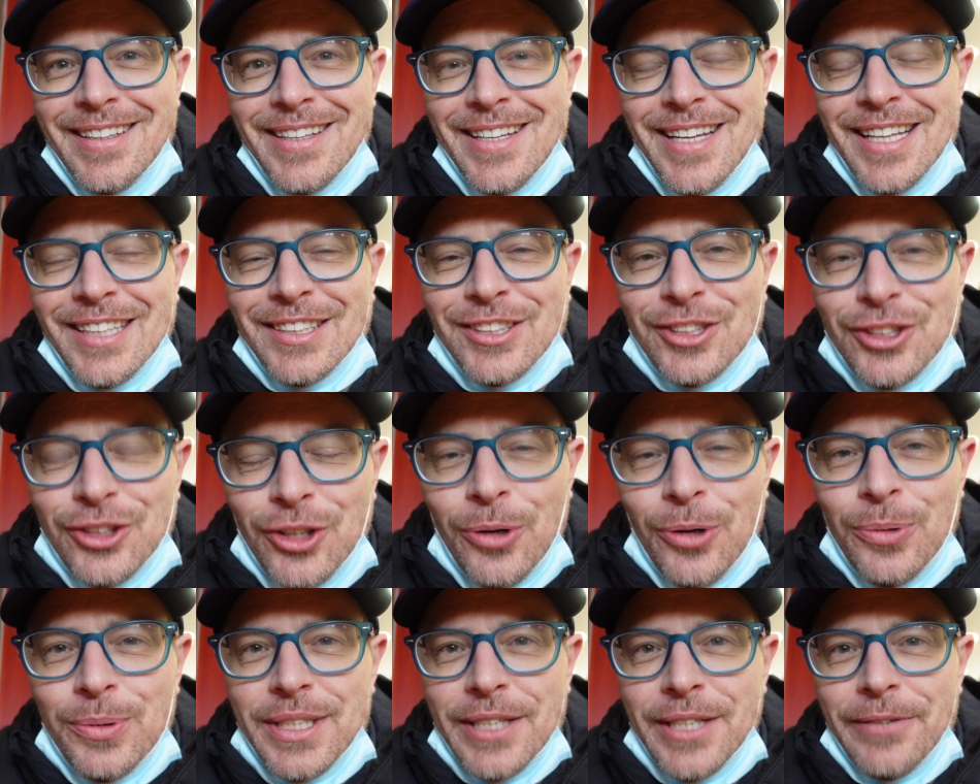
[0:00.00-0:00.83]
It's
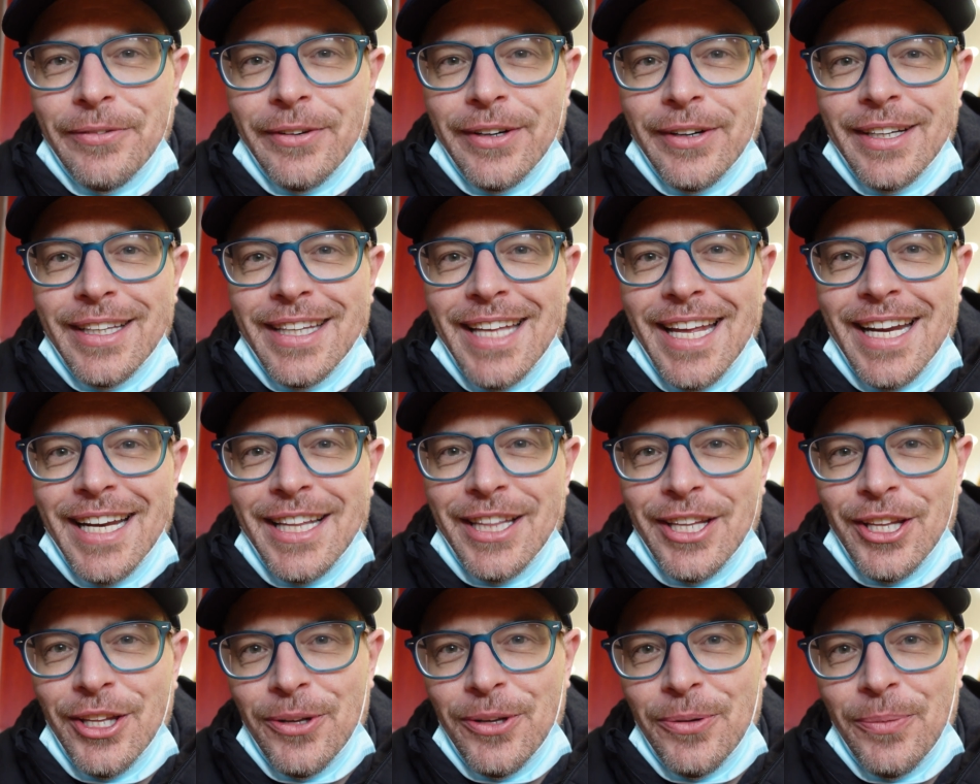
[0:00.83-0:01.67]
so different than
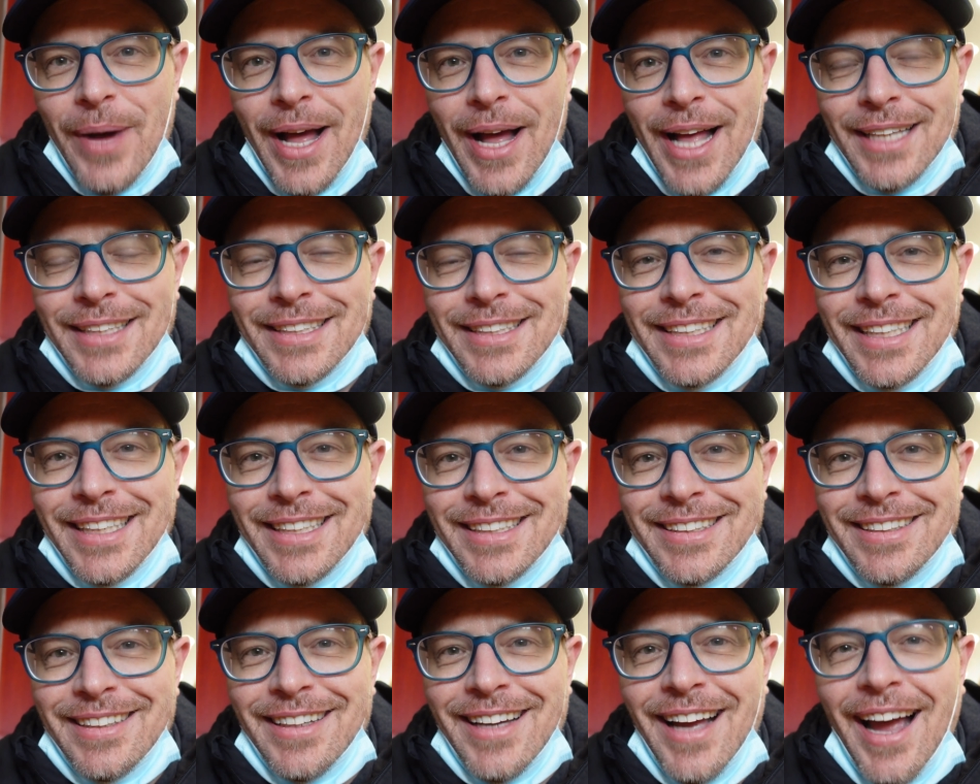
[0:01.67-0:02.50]
in the US,
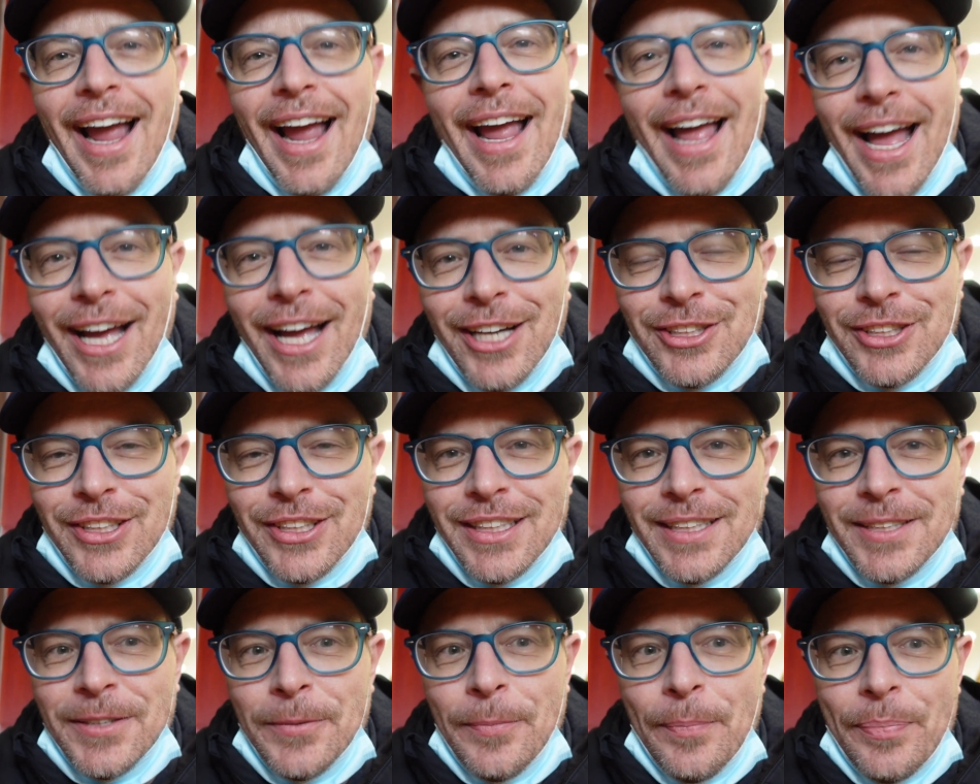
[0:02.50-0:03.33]
and
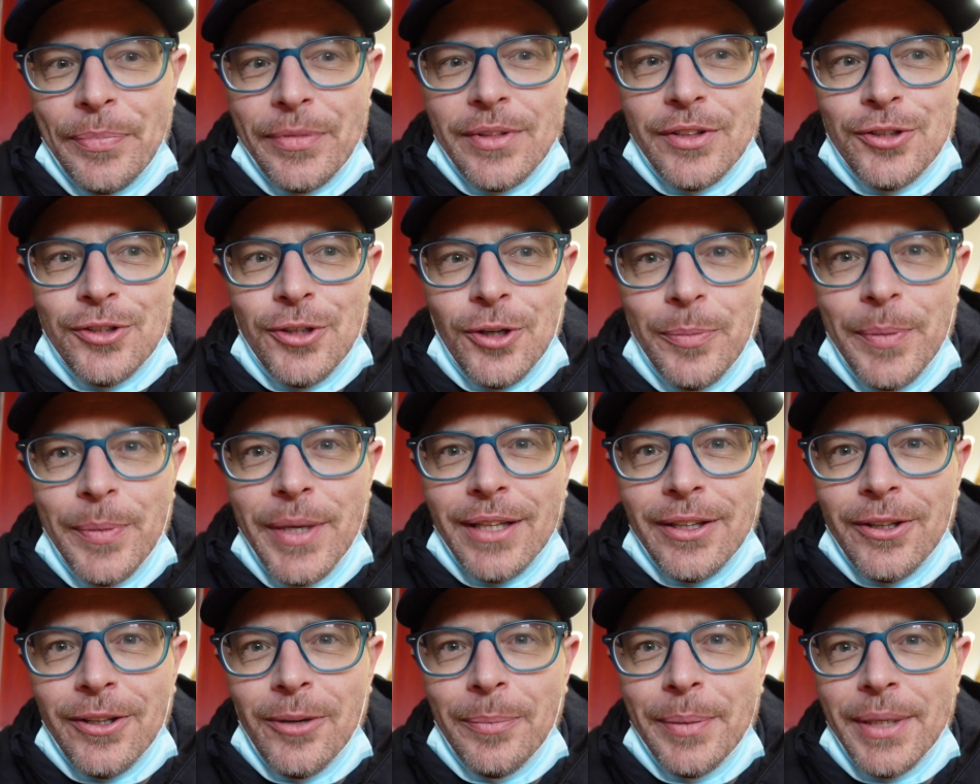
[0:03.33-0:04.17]
it took me
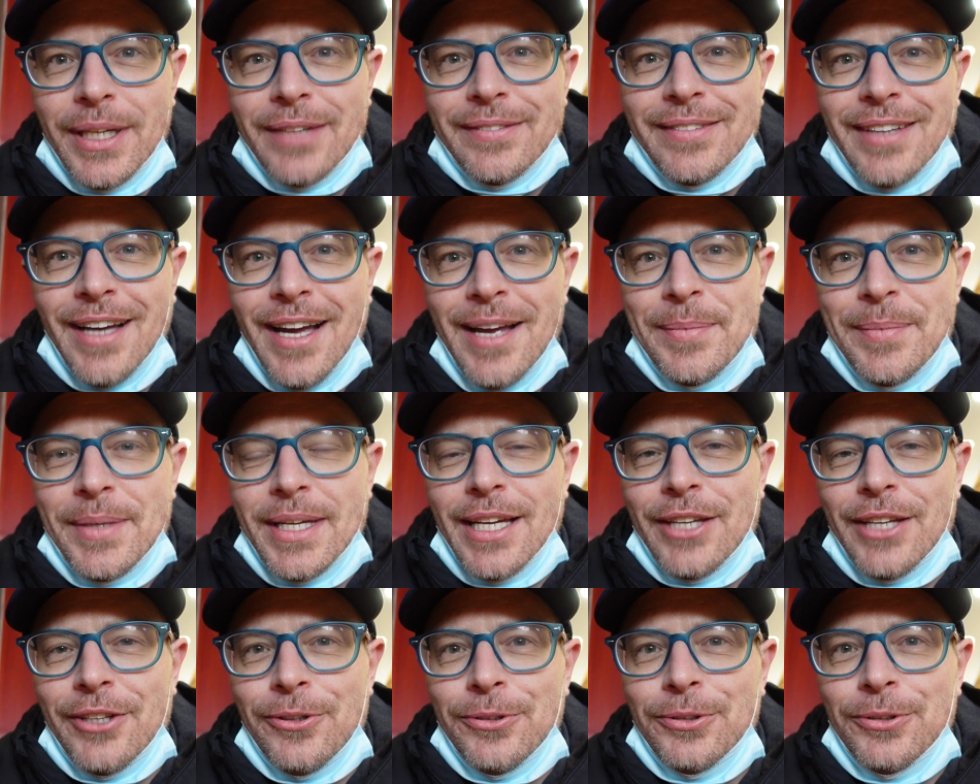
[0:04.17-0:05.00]
a little bit of time to
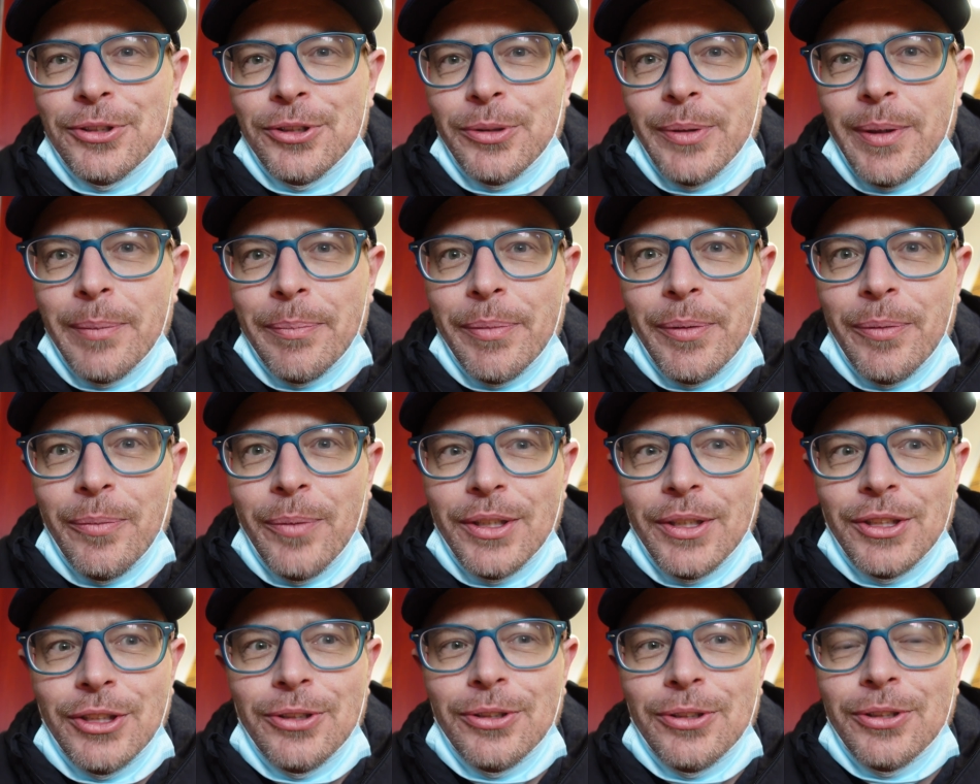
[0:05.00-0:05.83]
get used to it, but
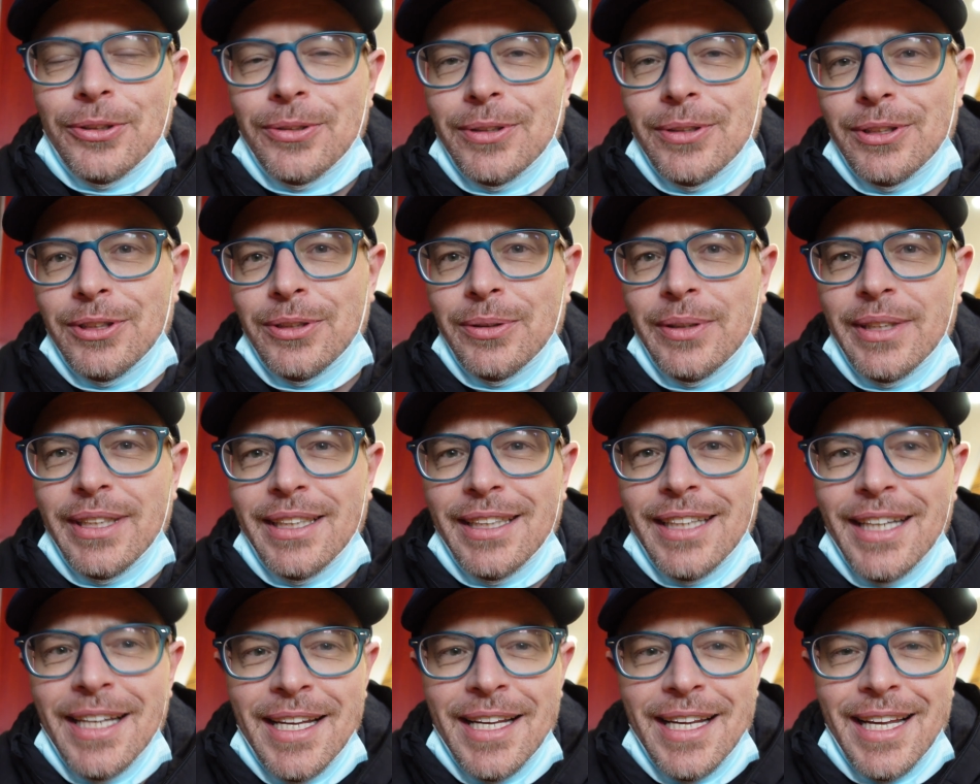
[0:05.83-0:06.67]
once you're used to it,
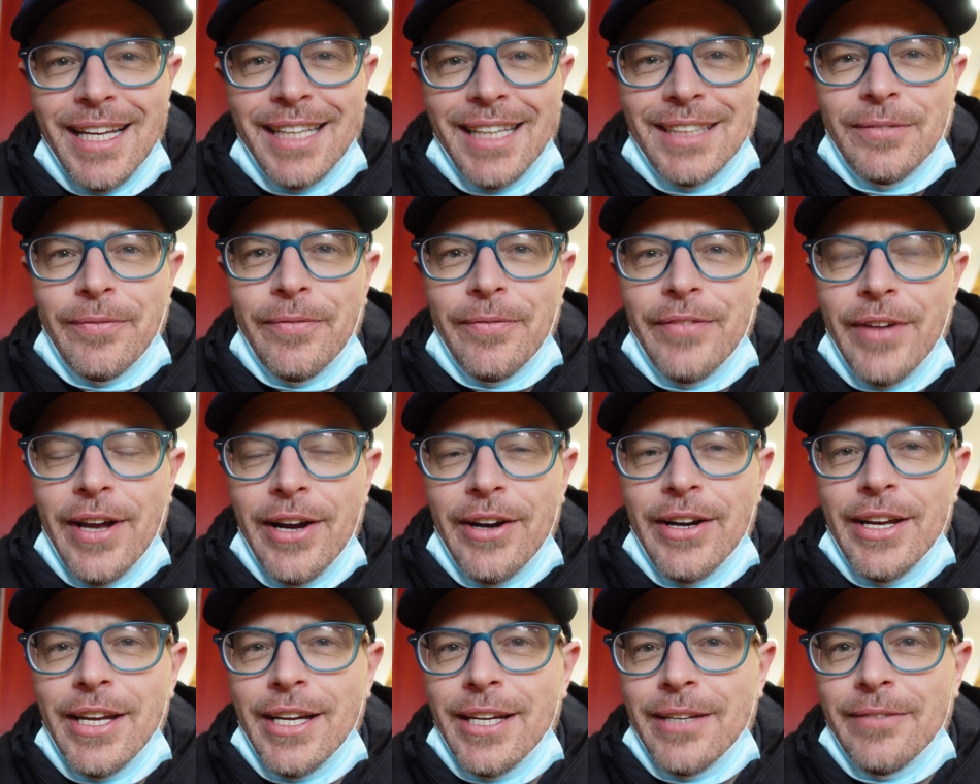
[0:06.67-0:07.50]
it's
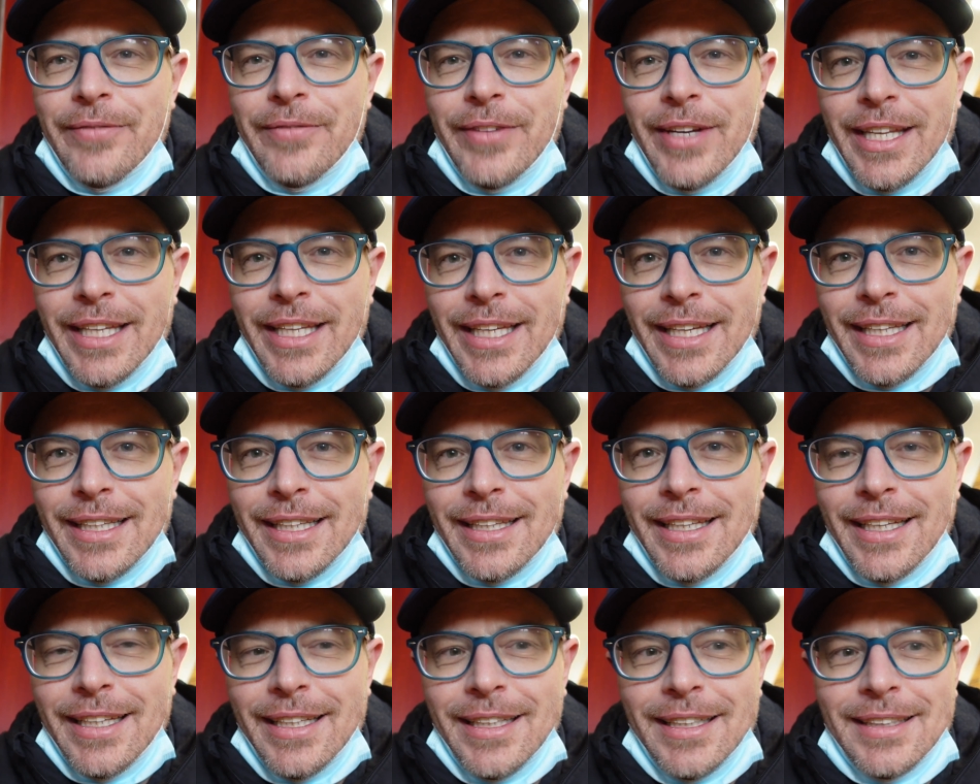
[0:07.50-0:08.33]
very convenient
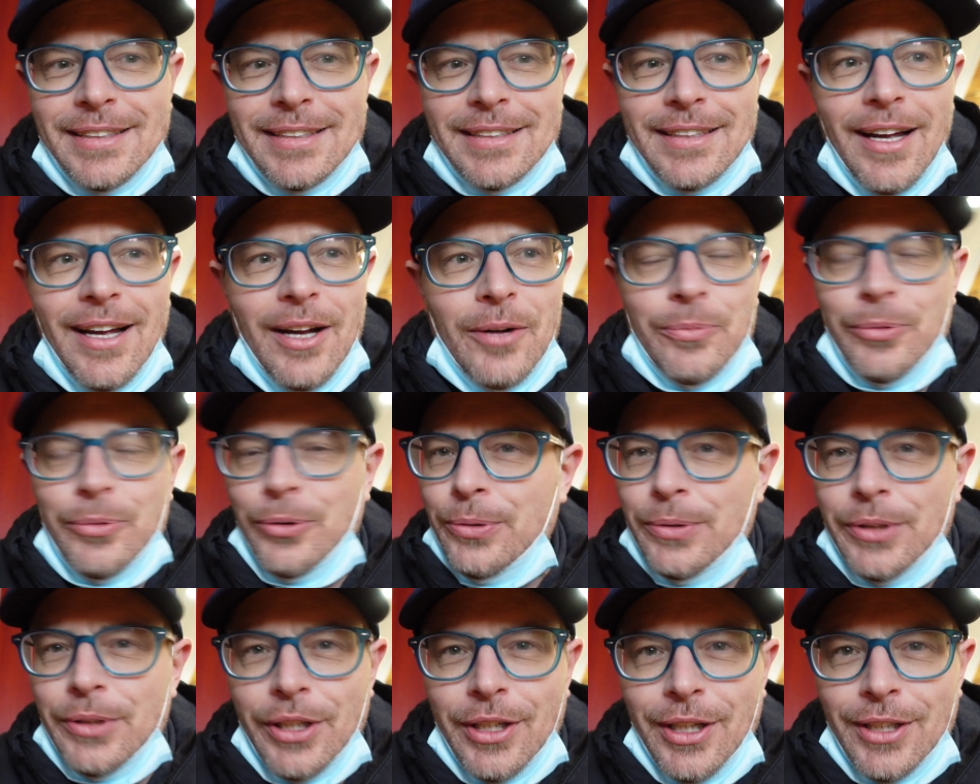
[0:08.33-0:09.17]
that it's not
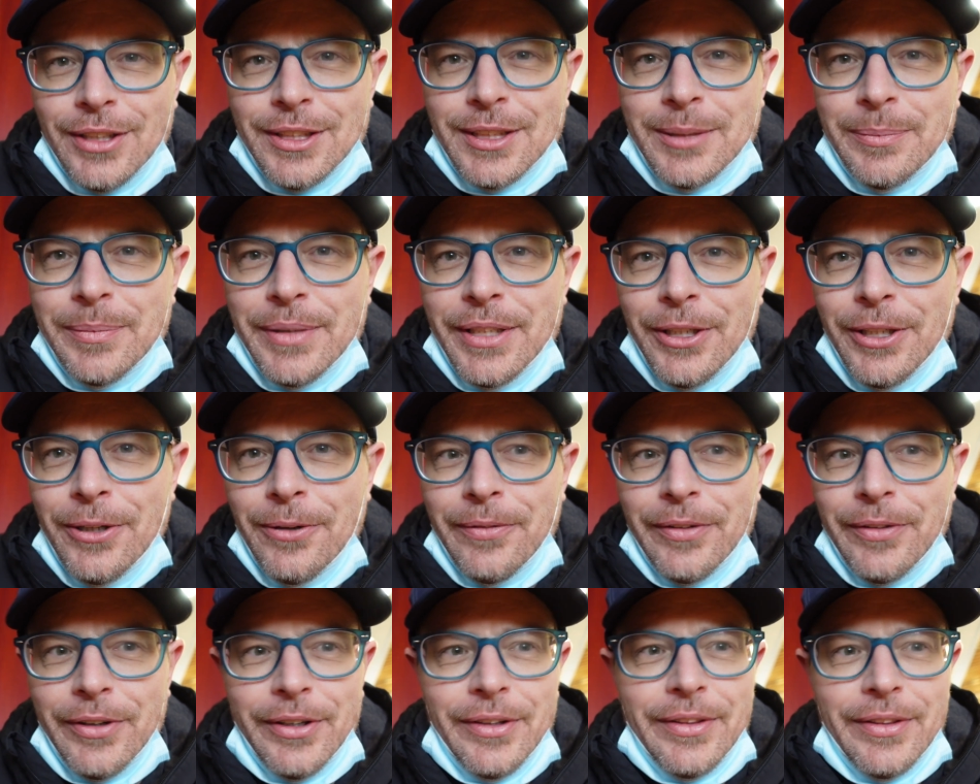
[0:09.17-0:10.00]
rude to call somebody
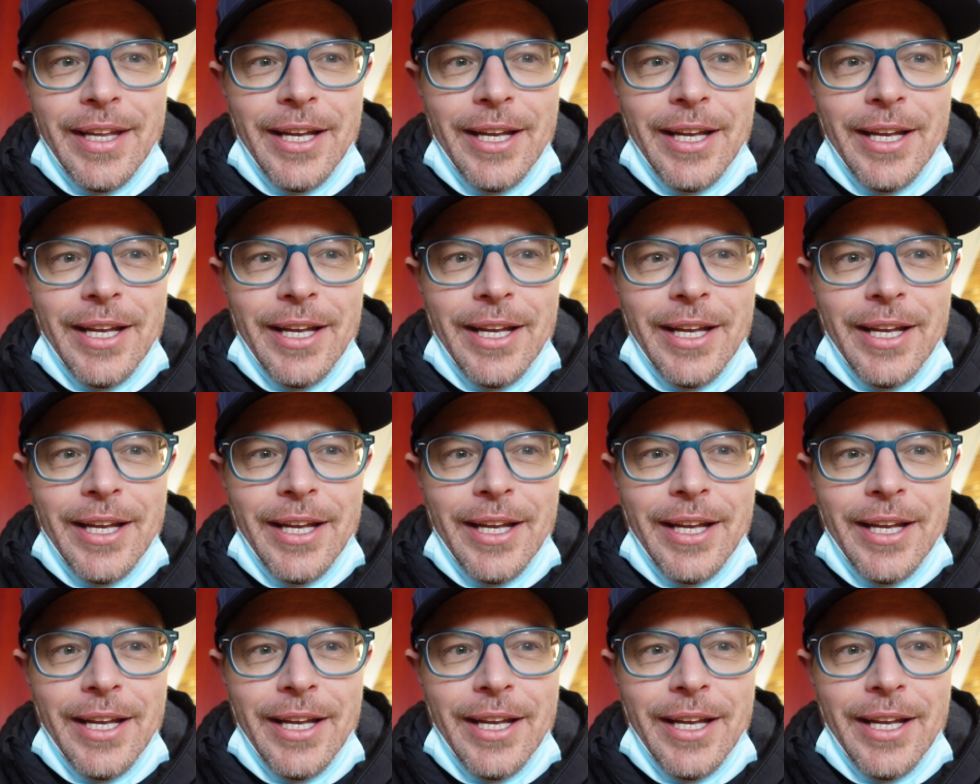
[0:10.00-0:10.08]
over.